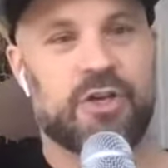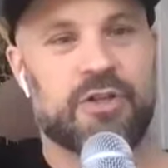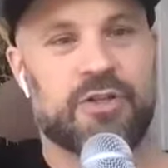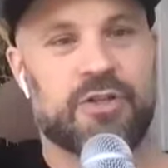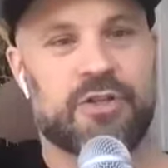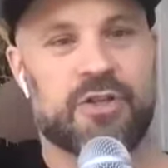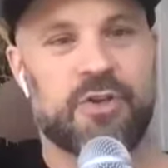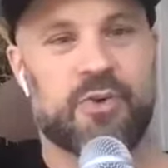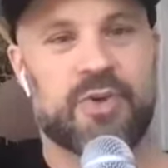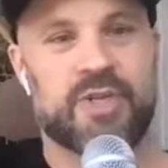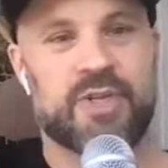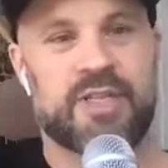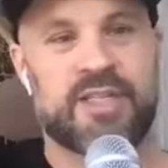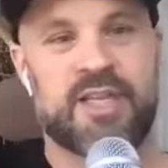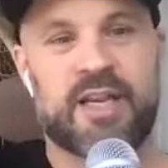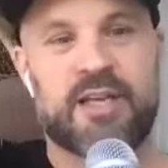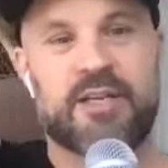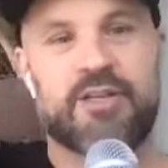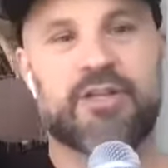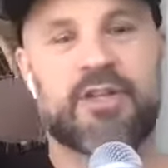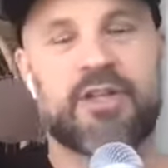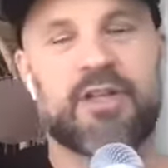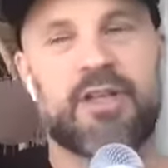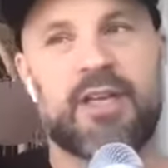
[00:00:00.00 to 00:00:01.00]
So
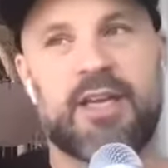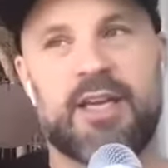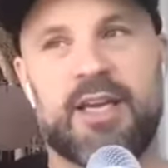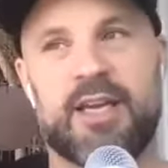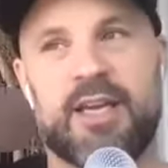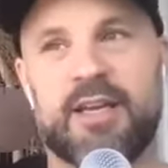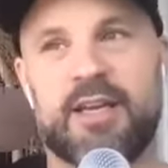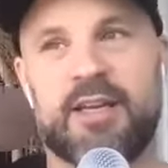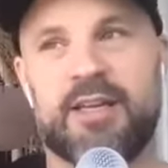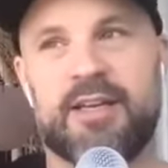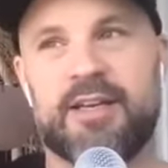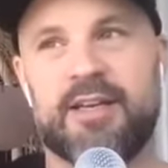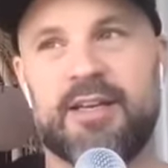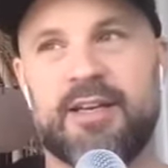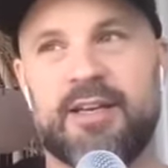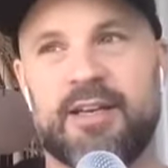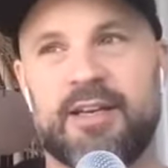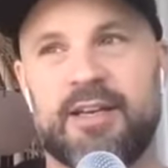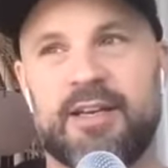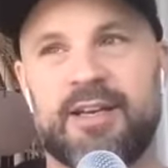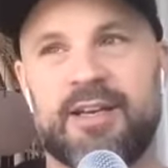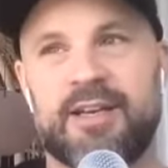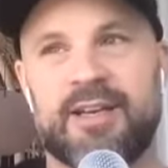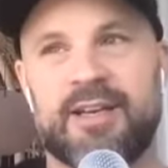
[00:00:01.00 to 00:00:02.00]
essentially,
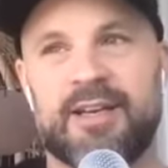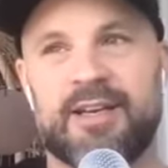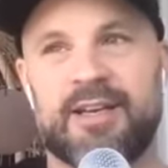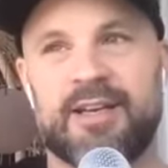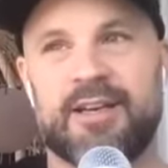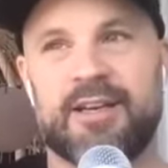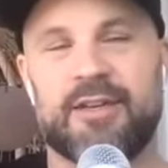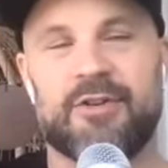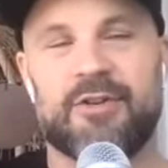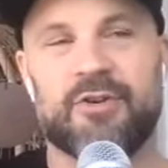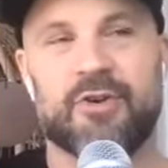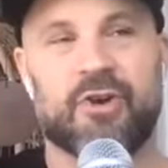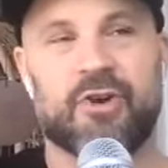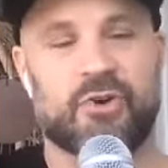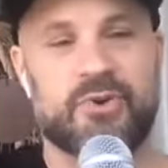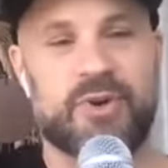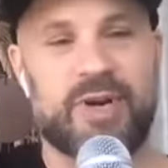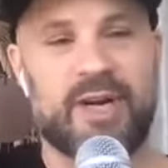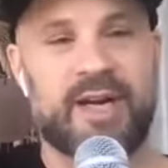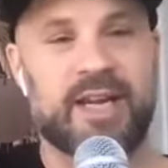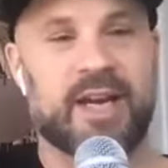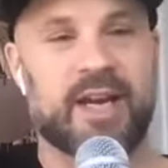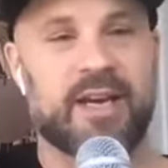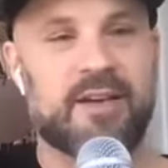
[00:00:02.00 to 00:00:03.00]
you're
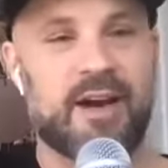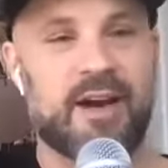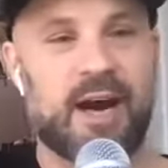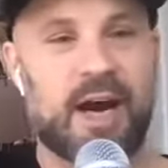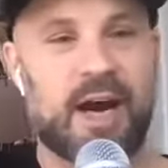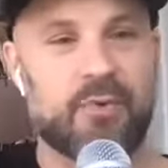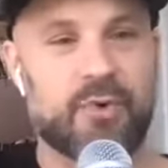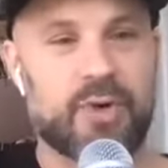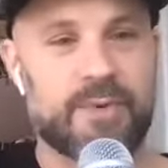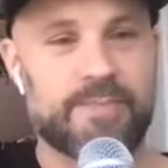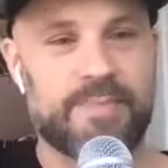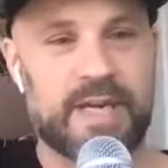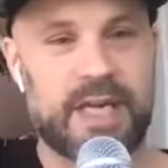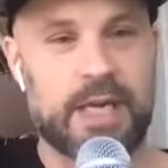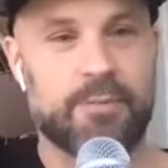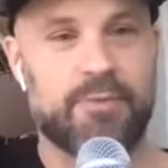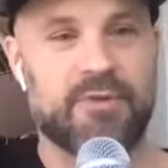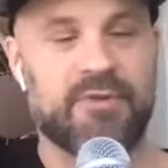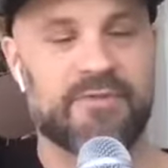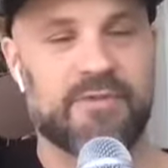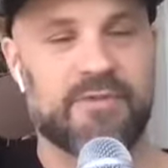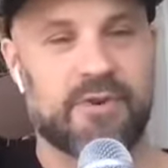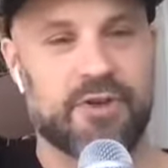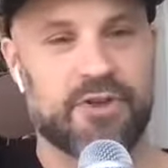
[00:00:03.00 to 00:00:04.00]
creating a
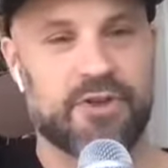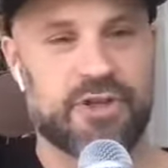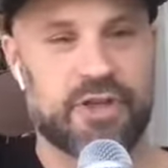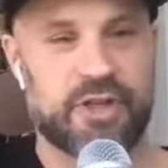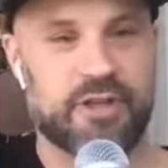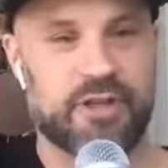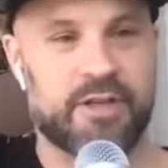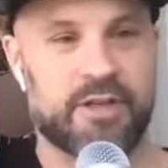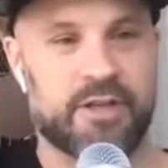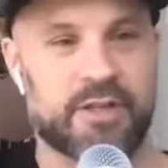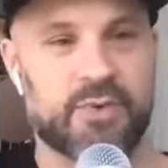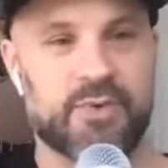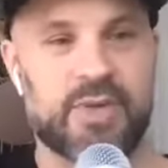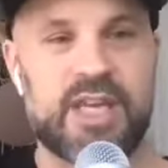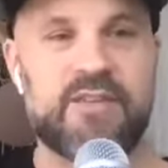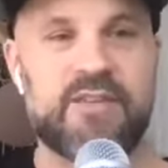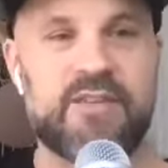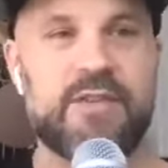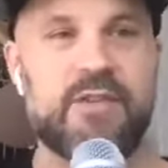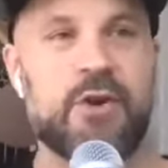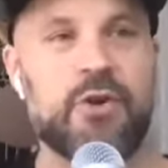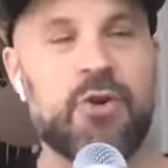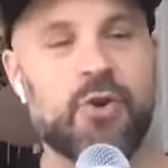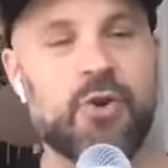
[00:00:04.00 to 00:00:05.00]
non-repeatable version. So
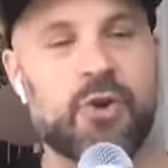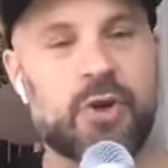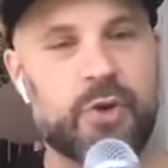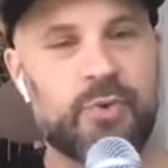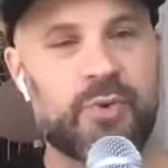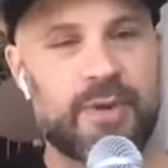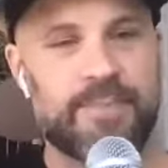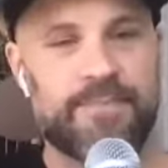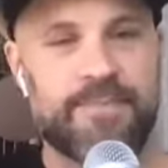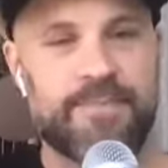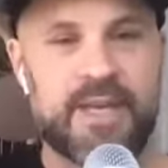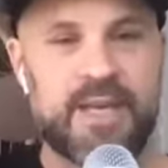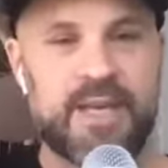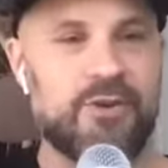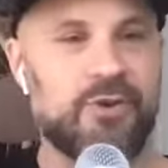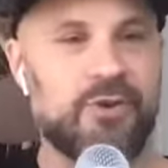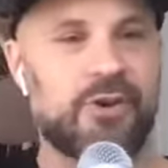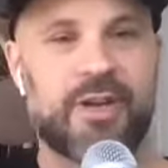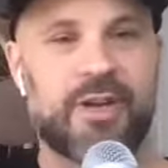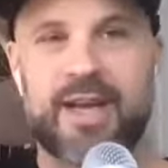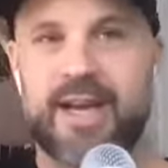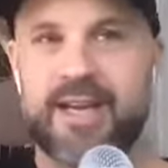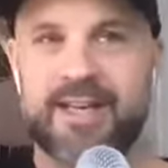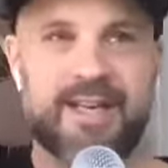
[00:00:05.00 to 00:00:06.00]
even though you could repeat, you
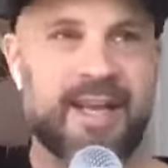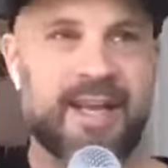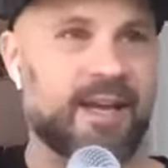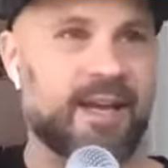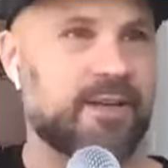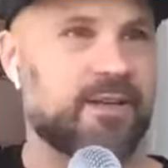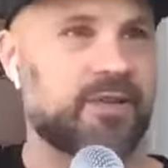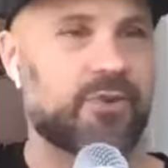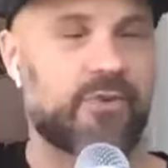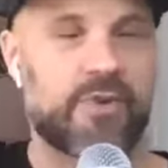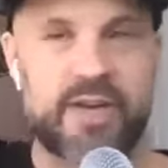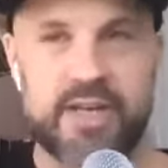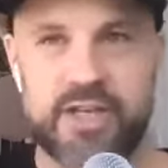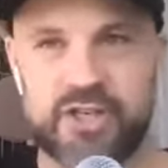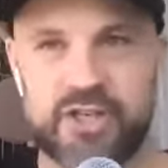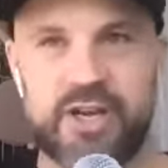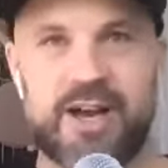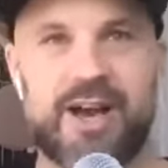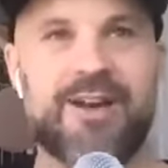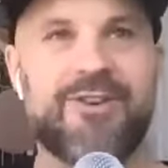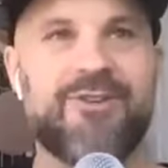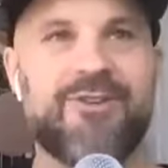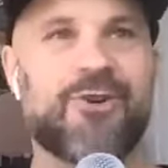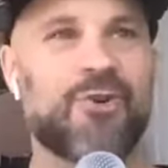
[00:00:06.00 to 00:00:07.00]
could like take a
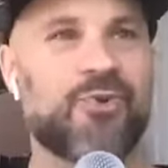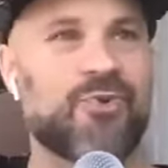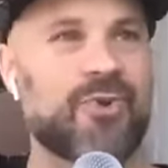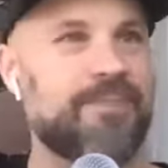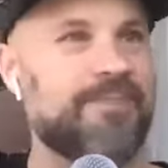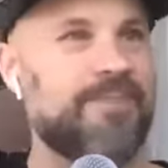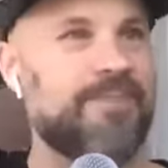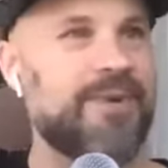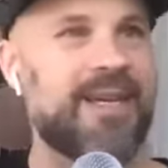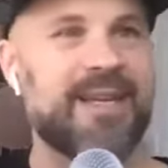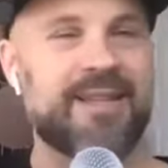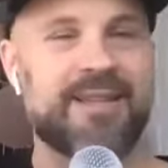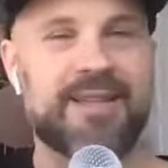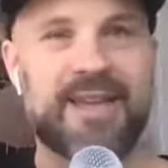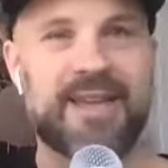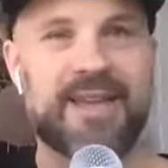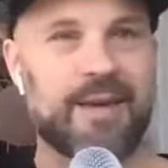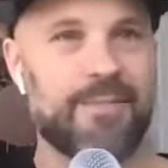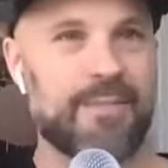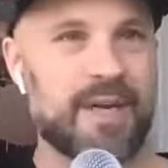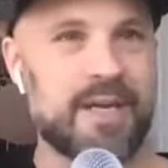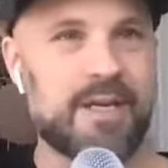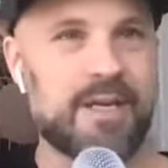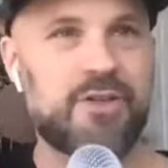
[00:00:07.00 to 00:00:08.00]
screenshot, you could repeat the
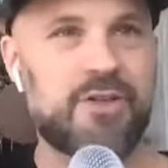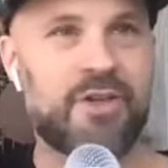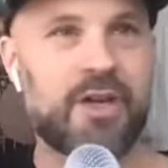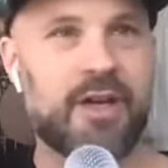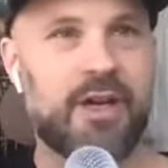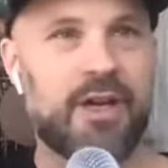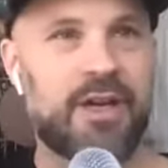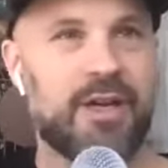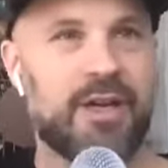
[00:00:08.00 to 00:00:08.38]
image.